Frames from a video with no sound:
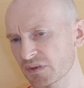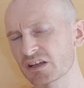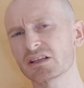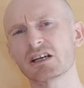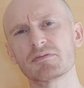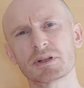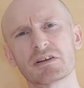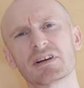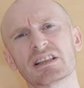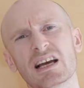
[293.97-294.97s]
A little bit
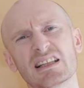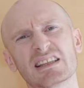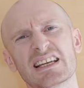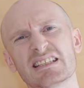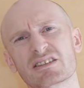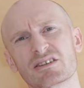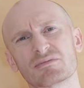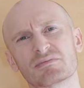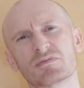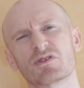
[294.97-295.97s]
of a, a
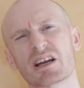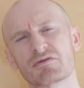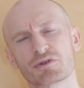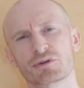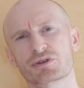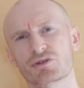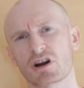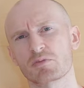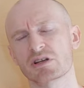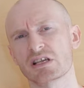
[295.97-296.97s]
lighter red fruit
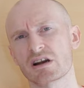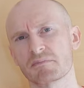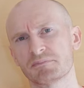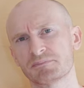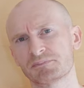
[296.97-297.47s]
strawberry there.